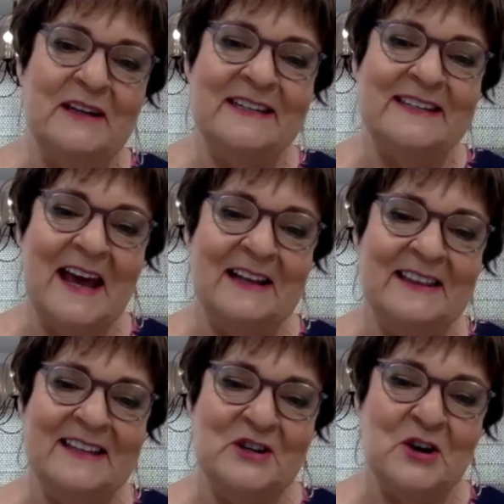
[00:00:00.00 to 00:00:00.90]
to take
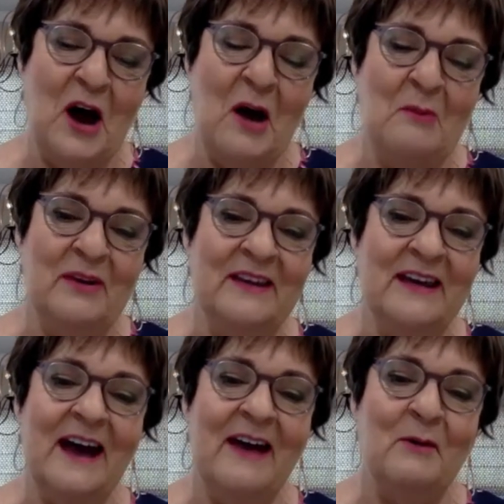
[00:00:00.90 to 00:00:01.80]
the job, and then
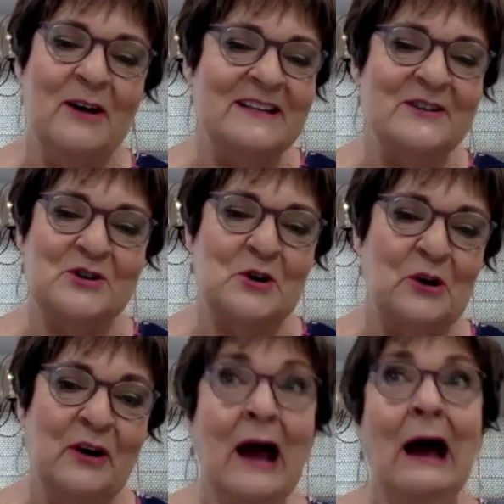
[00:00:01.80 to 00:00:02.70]
I wasn't sure